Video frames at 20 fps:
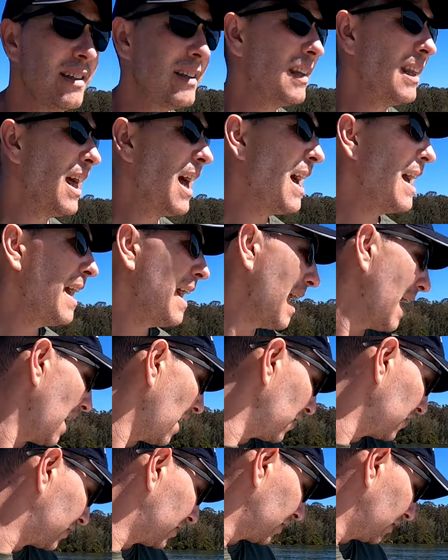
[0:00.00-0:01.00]

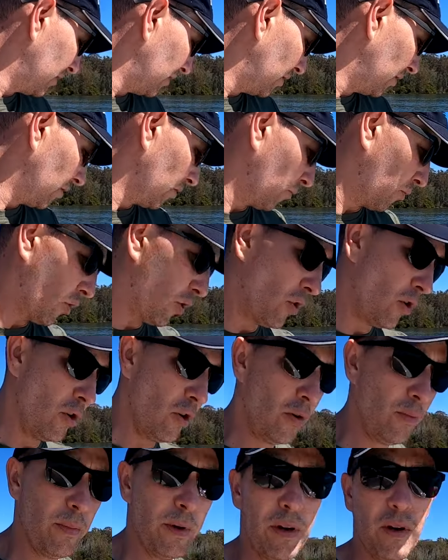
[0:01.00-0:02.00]
layout and the
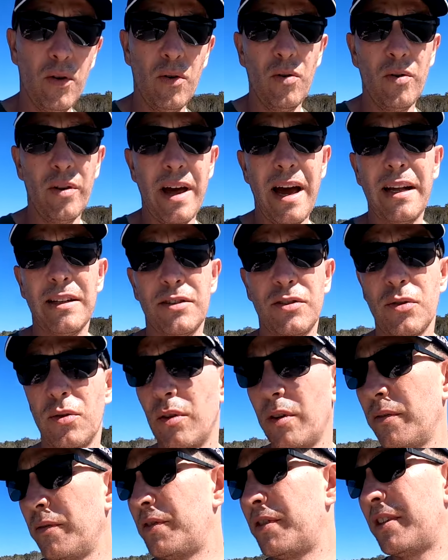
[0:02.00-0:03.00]
room and all that
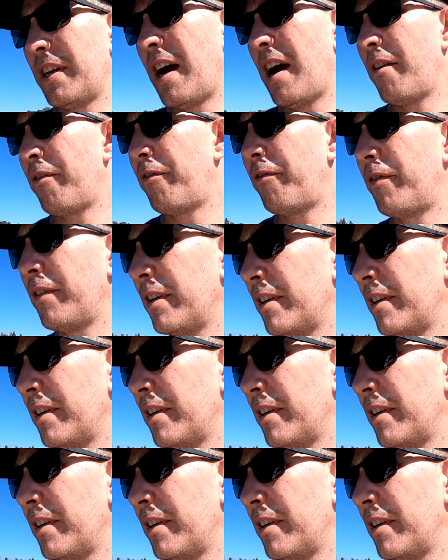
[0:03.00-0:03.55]
sort of stuff,